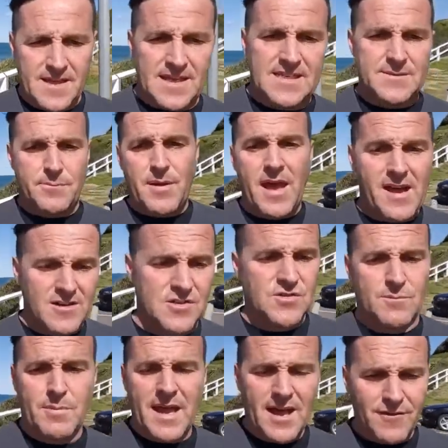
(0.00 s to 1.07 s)
is a
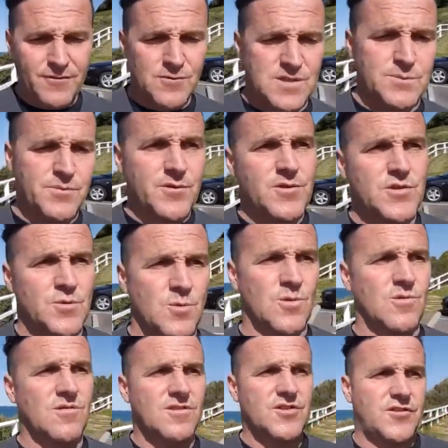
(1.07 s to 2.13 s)
powerful
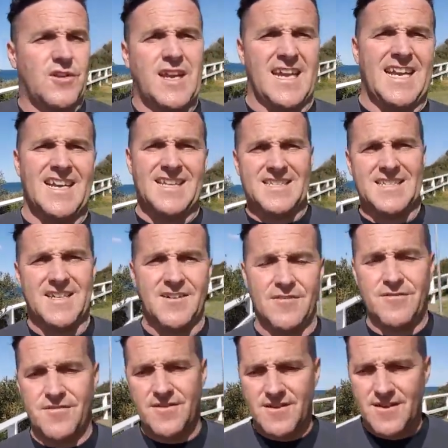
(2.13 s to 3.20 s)
spiritual trigger in
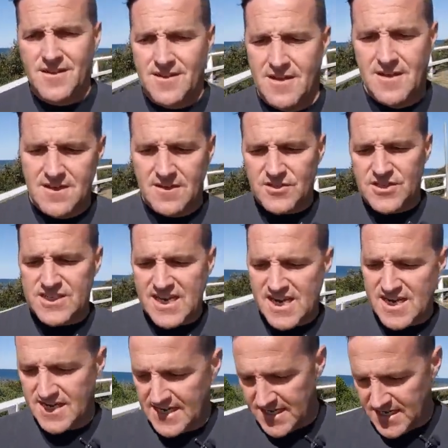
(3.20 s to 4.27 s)
itself, because you
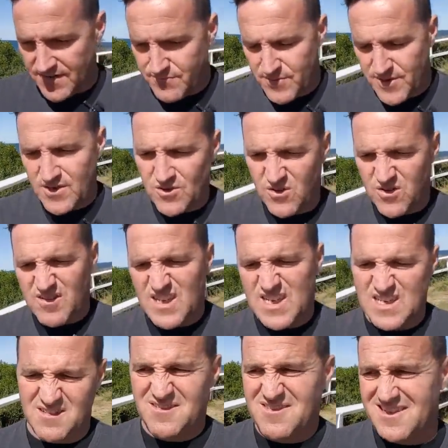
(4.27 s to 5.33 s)
don't need it. You've been, I
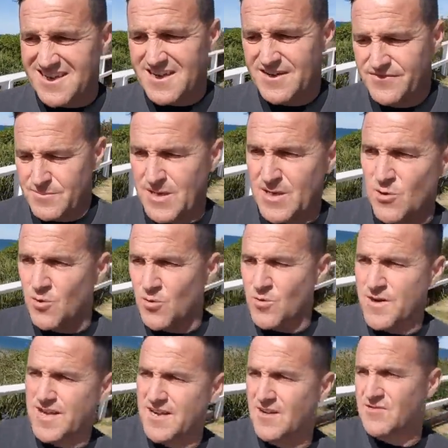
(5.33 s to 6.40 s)
don't know if you've been
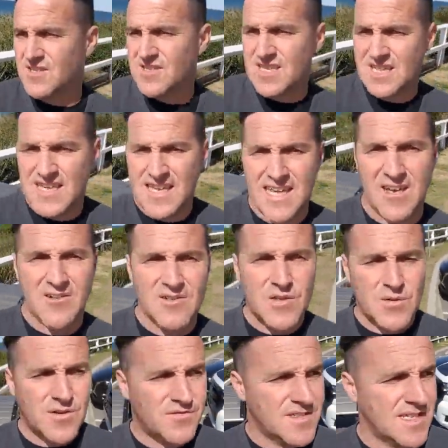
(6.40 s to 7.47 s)
hoarding it or just clinging
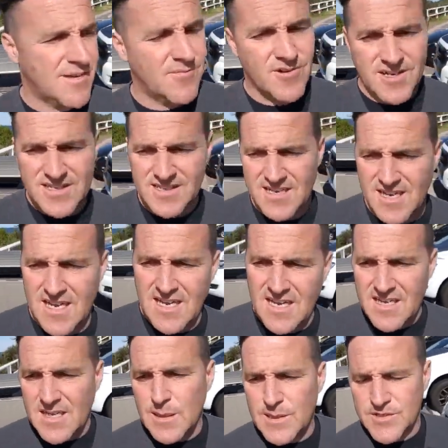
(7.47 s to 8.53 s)
onto it for some reason.
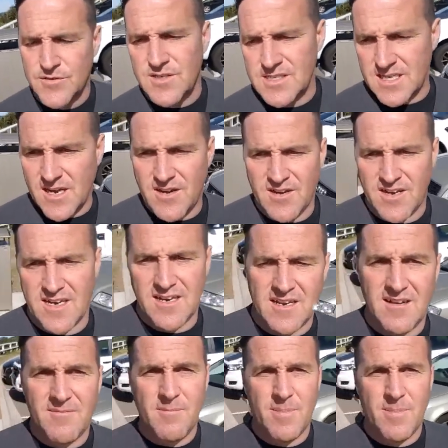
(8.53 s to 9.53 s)
You literally don't need it.